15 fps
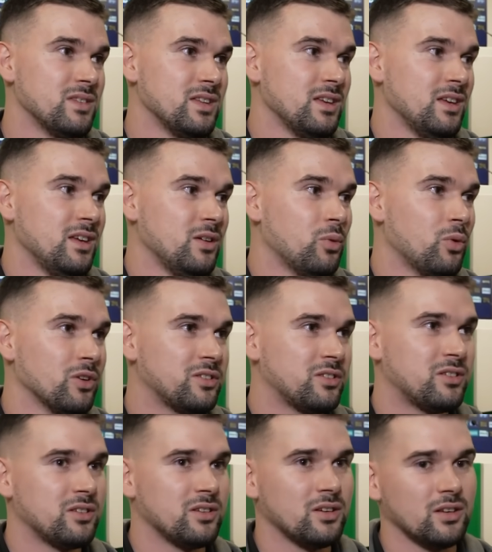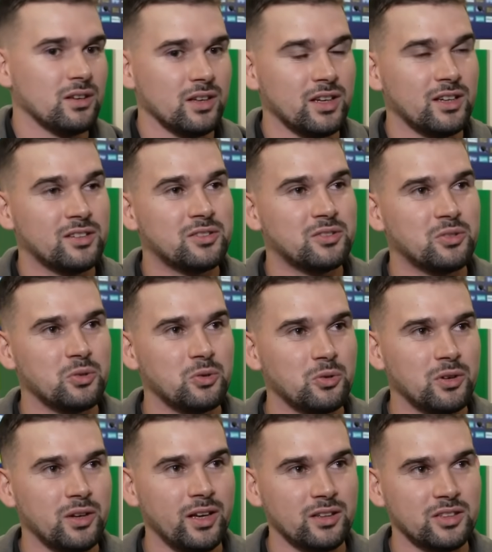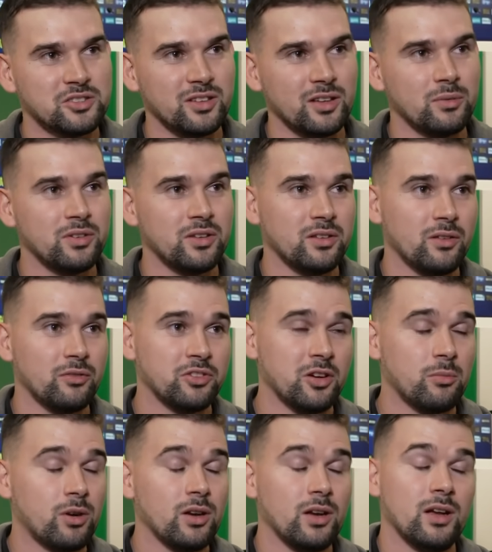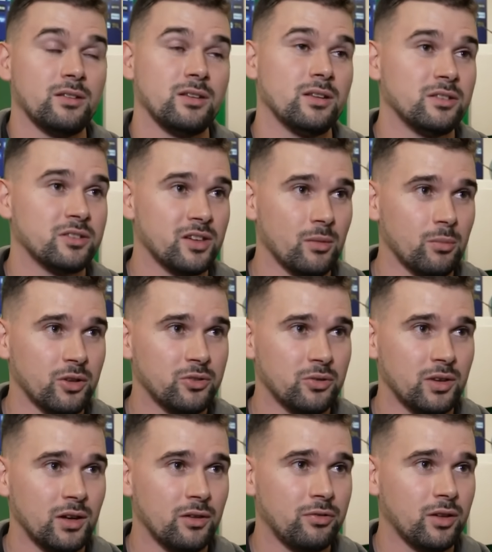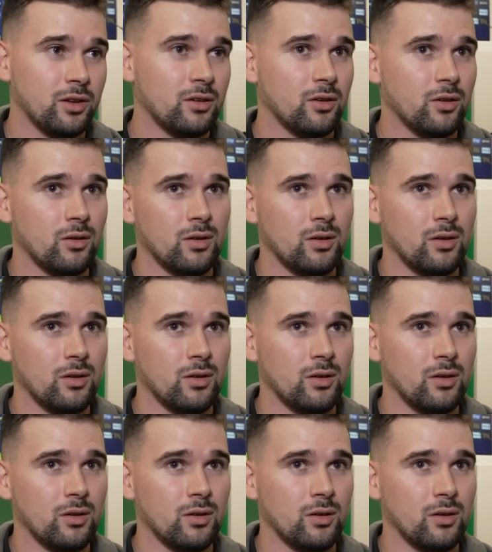he was linked to English clubs in the summer and he didn't come out to nothing.